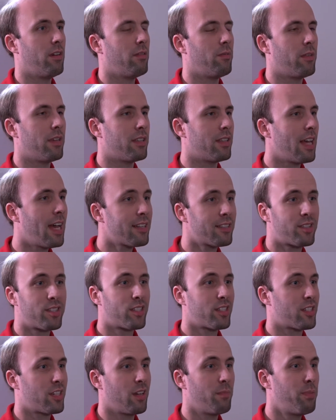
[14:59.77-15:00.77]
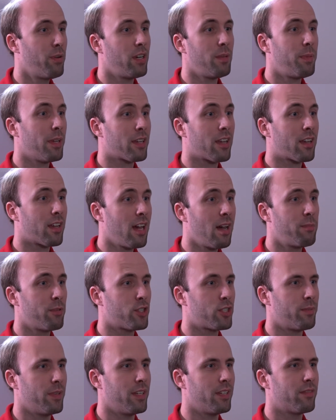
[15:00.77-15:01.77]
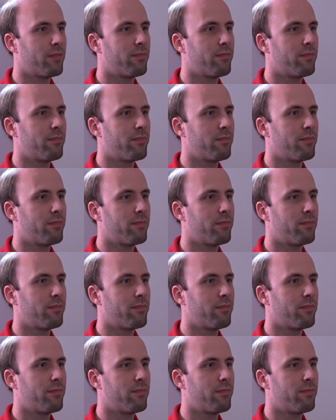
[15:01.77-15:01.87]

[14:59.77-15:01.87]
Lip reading: I mean, that's a pretty big accomplishment.